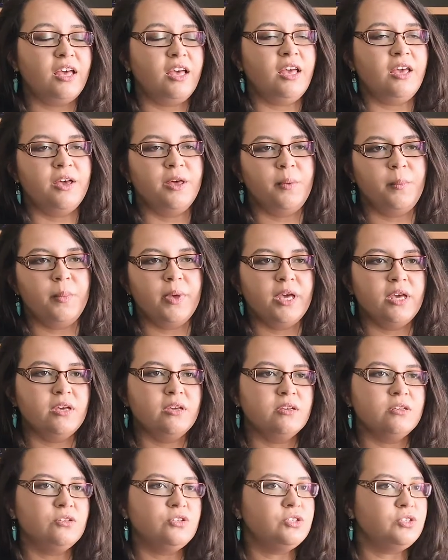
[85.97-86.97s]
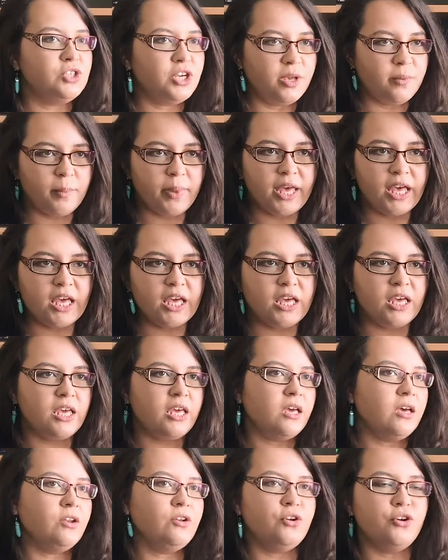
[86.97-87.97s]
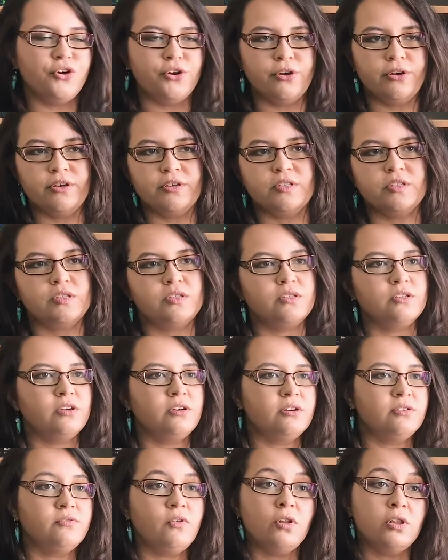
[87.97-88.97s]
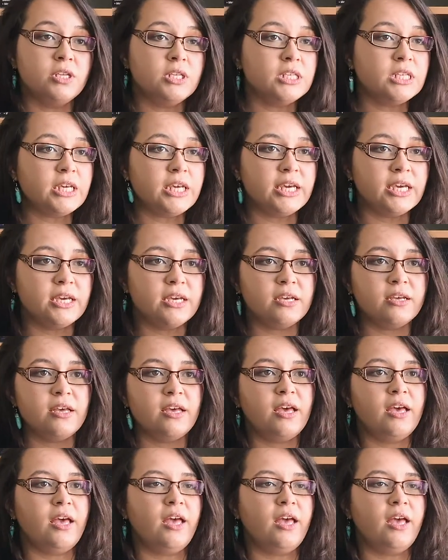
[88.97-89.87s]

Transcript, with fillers: it can be a GP, a nurse, a volunteer,